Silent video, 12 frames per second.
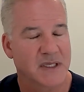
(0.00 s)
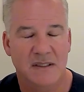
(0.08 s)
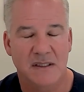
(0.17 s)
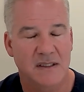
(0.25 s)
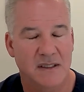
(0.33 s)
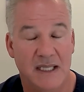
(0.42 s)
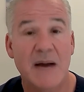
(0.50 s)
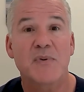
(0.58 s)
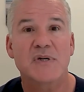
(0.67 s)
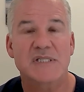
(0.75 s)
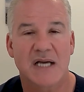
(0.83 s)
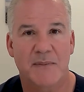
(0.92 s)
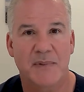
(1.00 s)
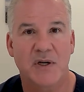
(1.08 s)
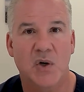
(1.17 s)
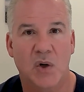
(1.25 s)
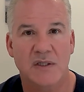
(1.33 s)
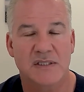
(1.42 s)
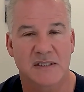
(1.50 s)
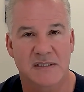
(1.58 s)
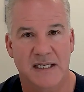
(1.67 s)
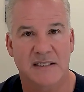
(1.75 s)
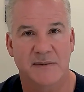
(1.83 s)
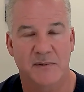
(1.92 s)
laparoscopic
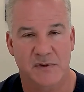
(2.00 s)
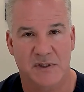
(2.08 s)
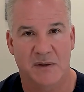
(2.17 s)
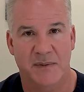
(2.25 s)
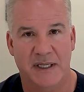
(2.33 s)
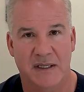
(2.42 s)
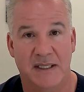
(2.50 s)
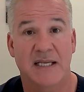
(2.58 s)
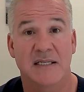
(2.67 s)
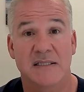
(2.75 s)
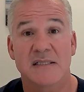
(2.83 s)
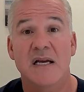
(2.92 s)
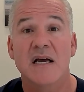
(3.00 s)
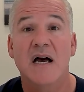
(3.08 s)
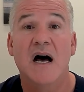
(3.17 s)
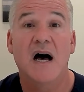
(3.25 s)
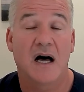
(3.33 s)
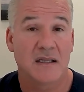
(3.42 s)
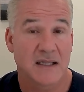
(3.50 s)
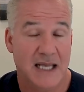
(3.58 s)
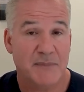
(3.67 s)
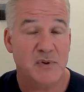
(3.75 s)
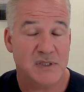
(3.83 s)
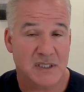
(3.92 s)
cholecystectomy was coming out. That is a
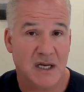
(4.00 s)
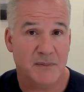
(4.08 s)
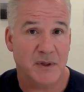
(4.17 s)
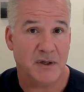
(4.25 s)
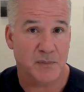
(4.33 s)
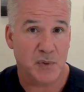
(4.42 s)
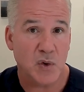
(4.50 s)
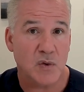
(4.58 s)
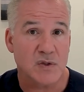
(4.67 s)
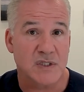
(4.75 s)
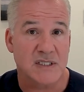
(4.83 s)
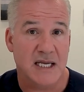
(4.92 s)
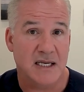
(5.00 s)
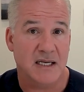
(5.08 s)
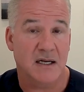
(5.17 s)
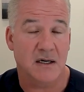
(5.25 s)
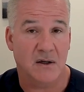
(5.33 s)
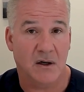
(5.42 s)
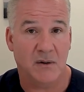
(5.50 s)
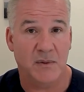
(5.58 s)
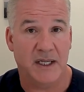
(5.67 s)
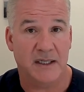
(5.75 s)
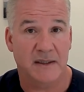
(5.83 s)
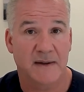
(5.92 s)
laparoscopic approach to taking out a
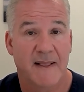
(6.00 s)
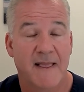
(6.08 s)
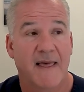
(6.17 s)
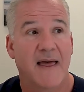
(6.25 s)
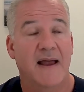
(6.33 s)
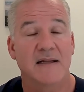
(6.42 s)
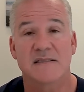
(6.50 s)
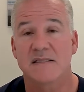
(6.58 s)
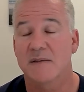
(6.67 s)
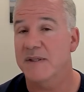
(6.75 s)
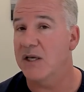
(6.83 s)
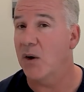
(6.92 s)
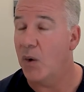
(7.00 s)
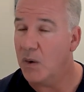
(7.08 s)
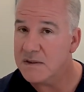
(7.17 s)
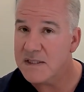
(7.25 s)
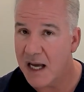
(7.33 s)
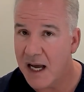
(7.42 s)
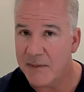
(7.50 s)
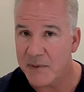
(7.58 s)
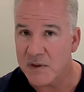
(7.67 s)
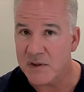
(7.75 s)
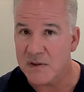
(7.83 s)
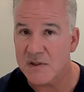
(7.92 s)
gallbladder. That some of the old
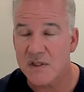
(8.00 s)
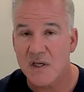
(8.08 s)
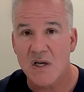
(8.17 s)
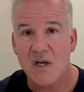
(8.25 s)
timers